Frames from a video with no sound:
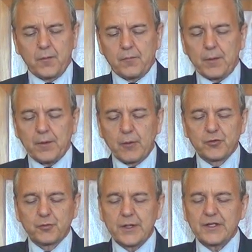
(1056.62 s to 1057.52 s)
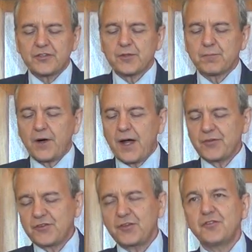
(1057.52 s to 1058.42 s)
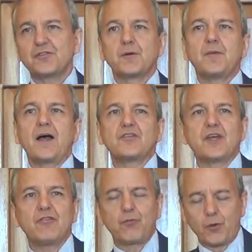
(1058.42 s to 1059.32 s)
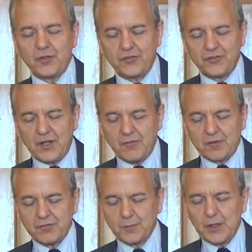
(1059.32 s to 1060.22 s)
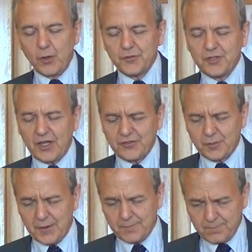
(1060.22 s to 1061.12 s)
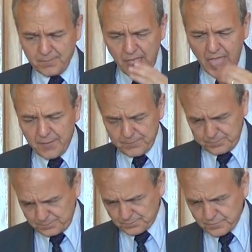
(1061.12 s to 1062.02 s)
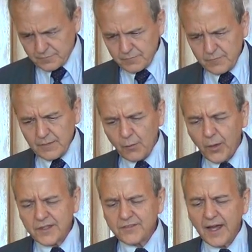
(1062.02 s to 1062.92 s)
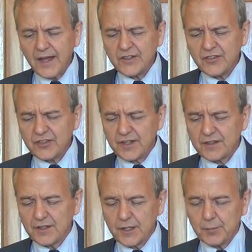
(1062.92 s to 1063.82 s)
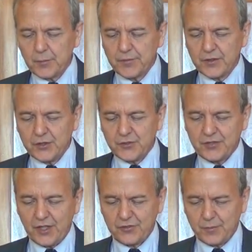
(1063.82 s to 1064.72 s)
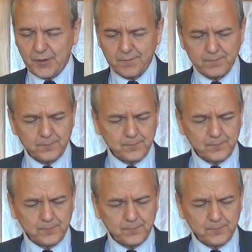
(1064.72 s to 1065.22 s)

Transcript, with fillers: Remember, I was reading some prophecies from Isaiah 47 from the Old Testament. I want to tie these in a little bit with the New Testament